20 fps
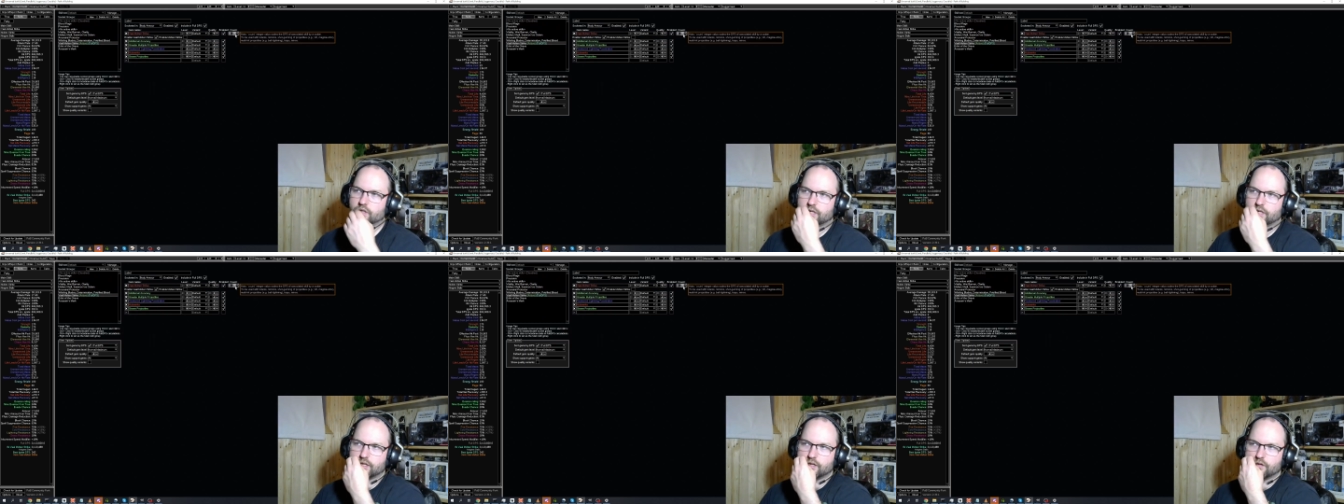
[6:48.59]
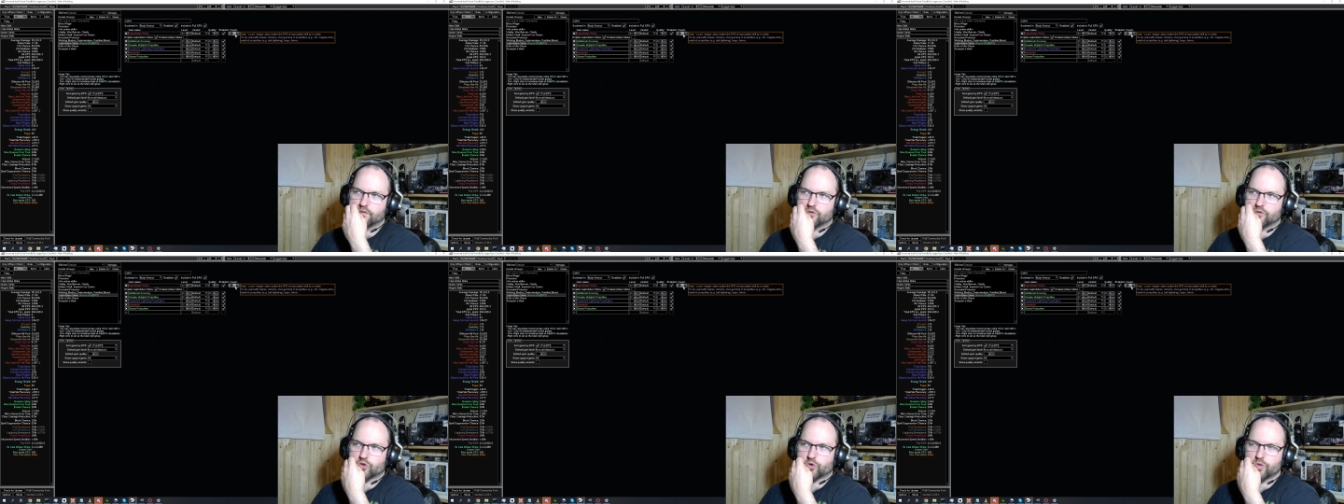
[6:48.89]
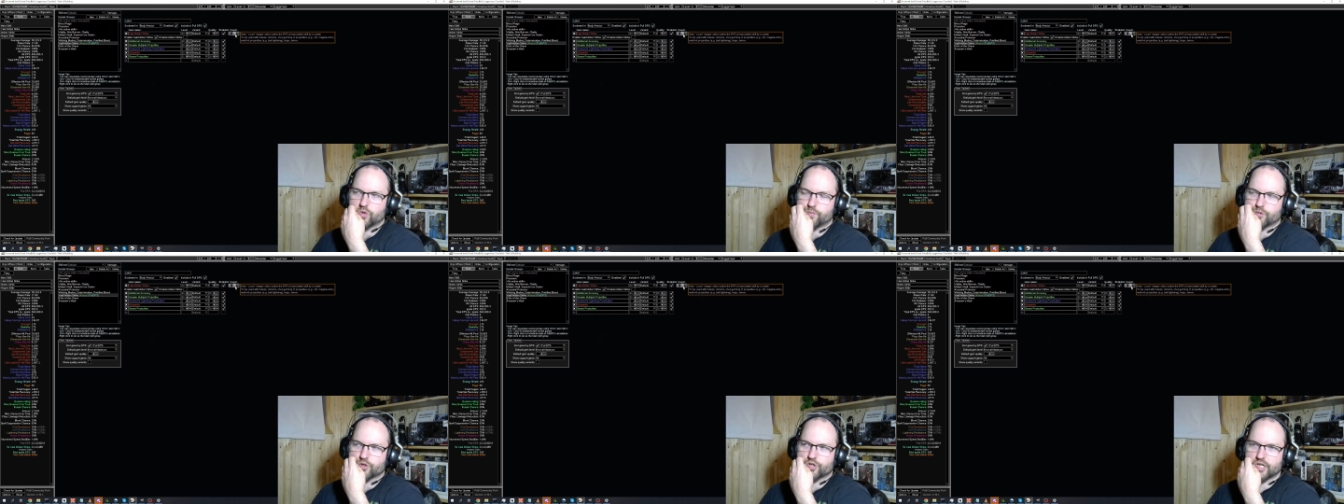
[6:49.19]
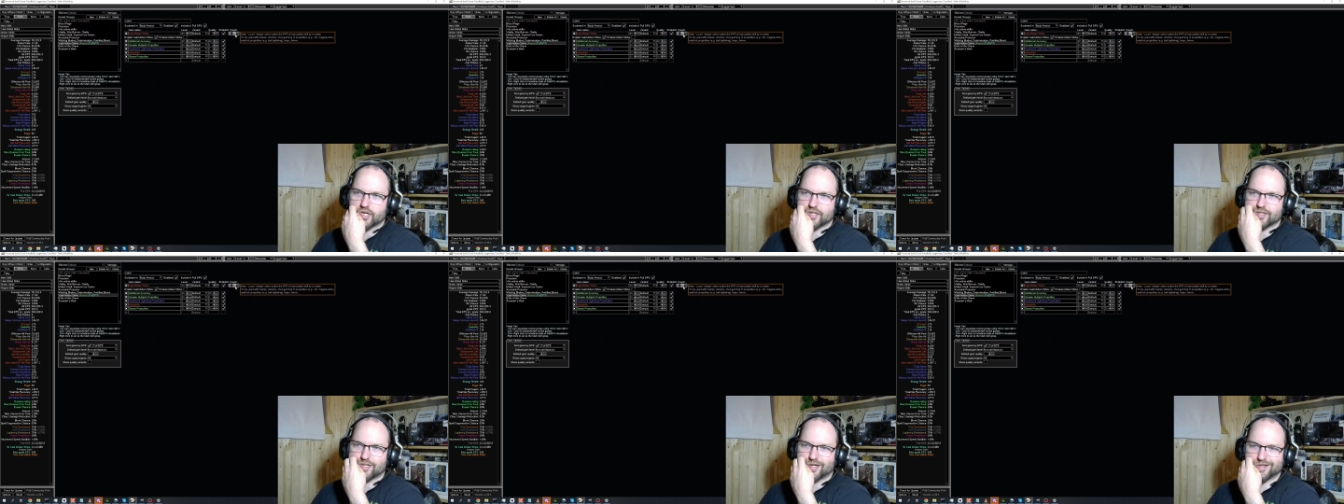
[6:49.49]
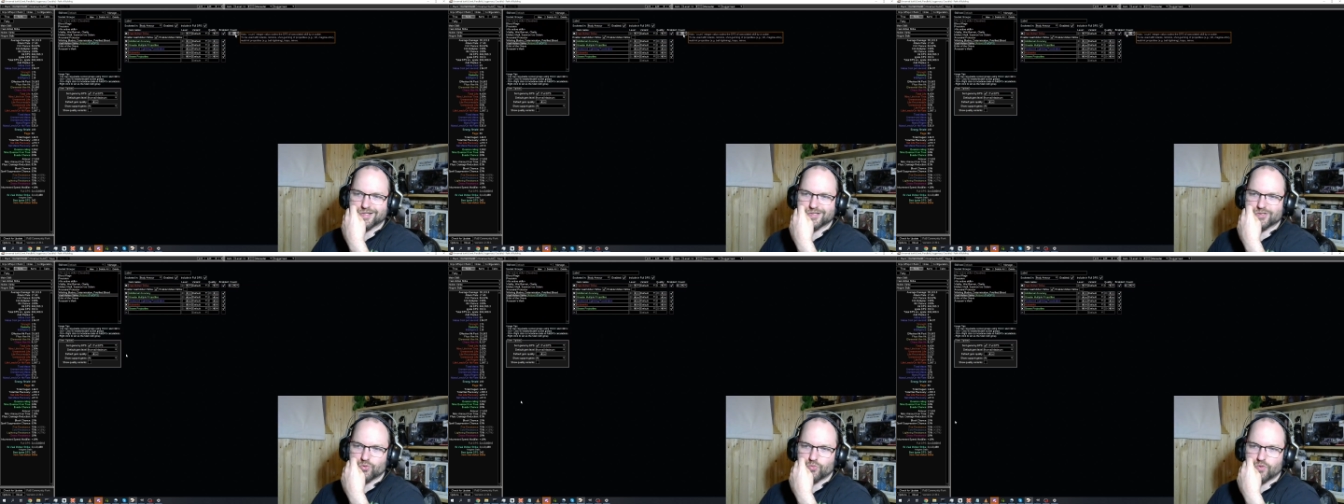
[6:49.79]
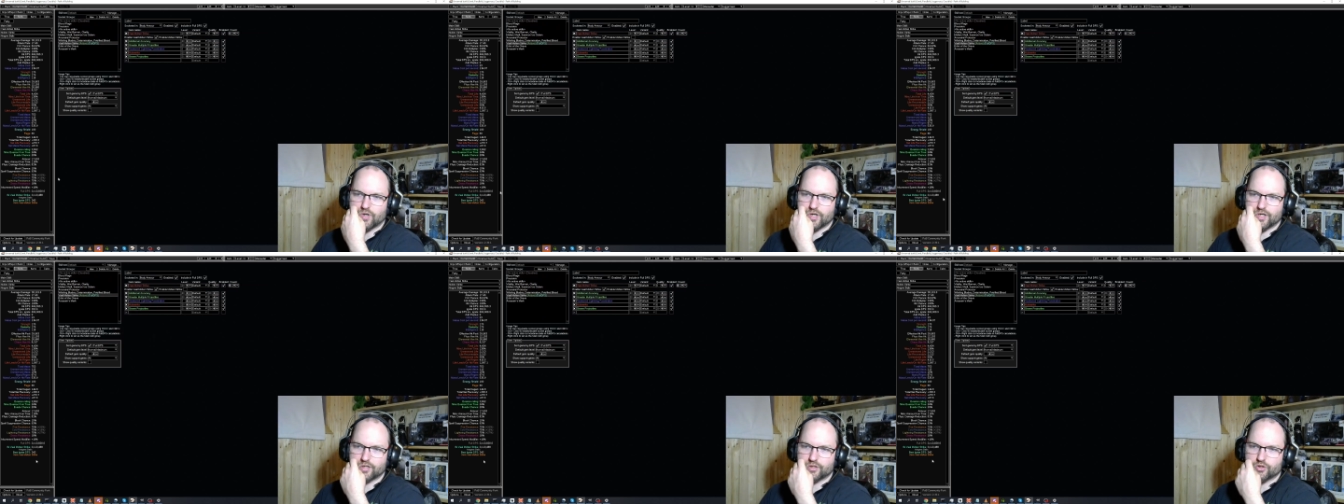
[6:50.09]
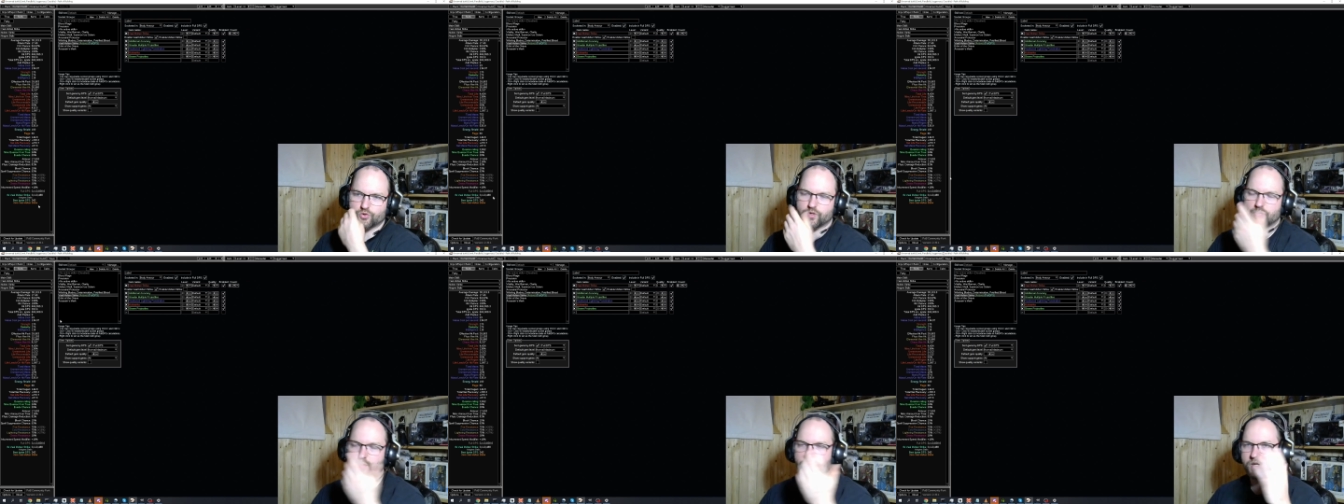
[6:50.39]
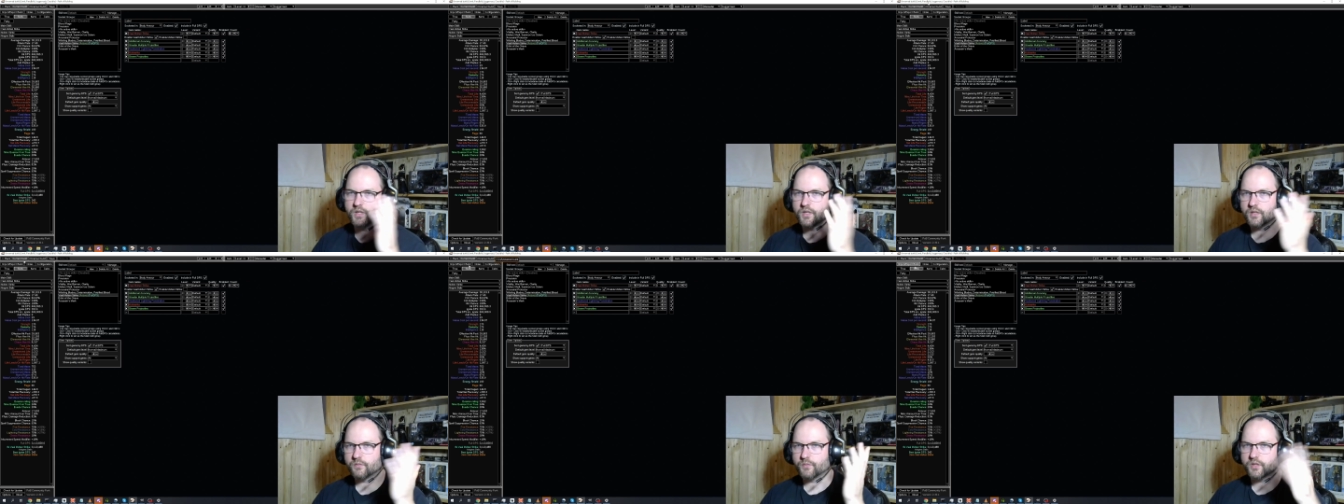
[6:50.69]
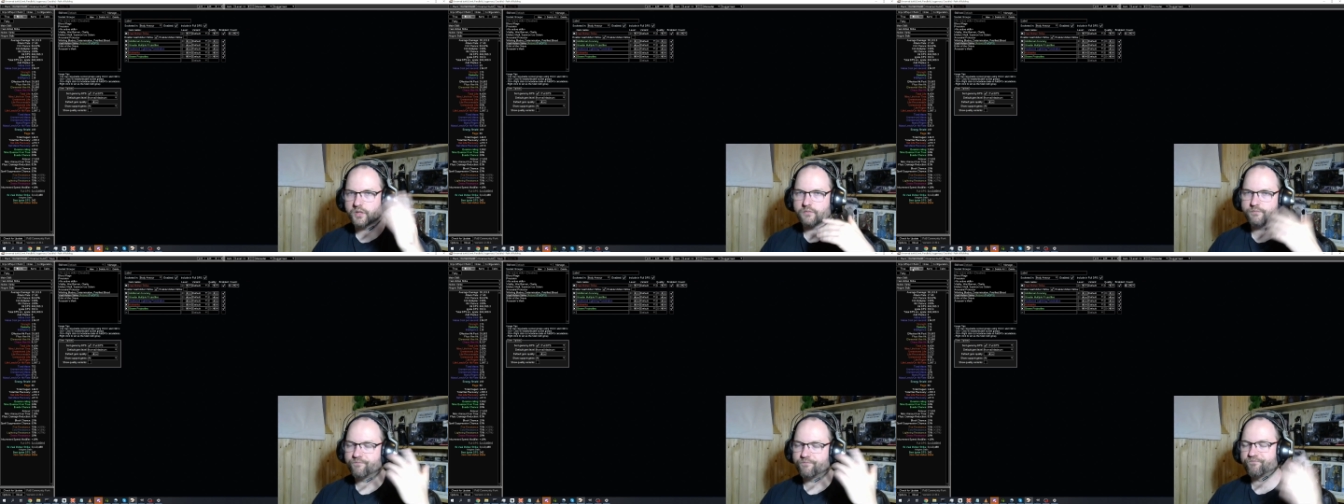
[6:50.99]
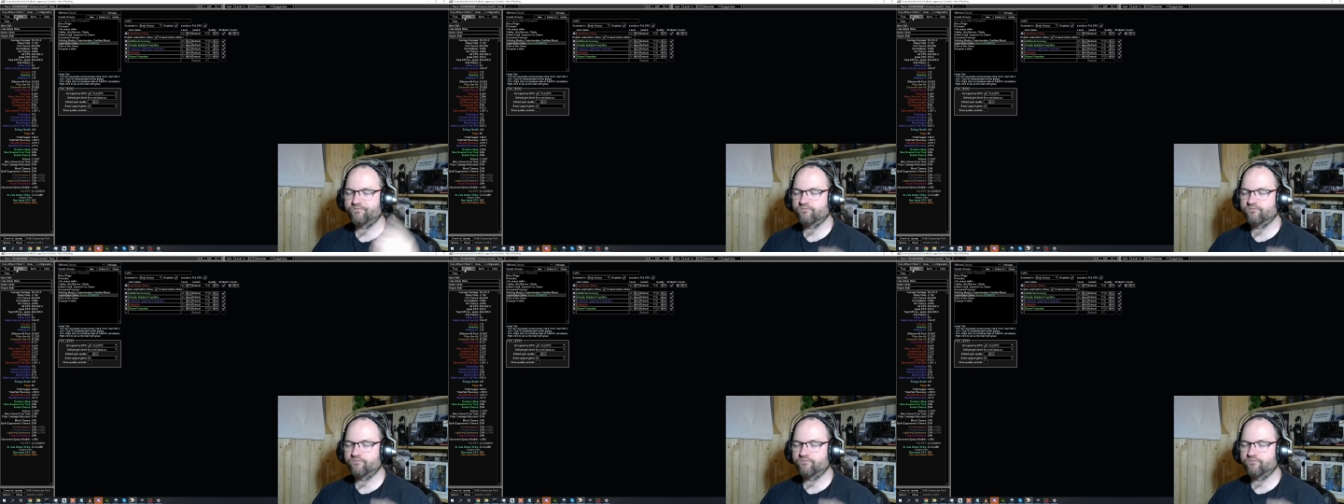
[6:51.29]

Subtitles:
taking 3 projectiles away, 3 mil, but